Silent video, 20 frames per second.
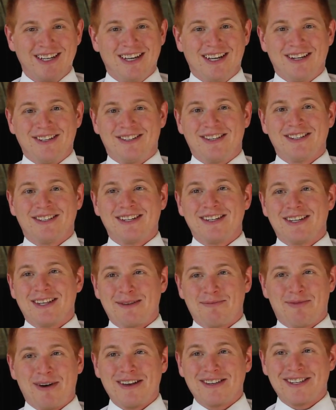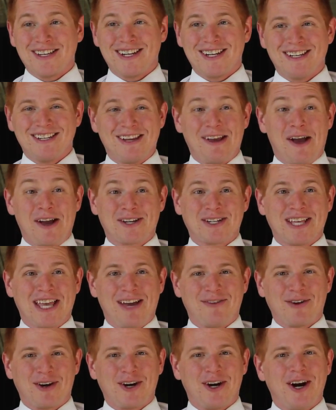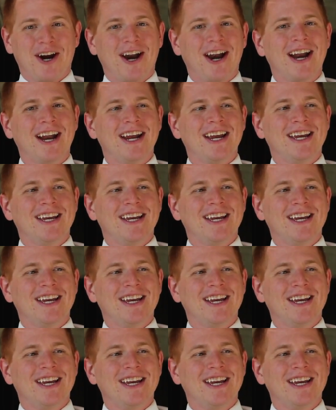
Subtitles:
an assistant to the president, you actually have a car.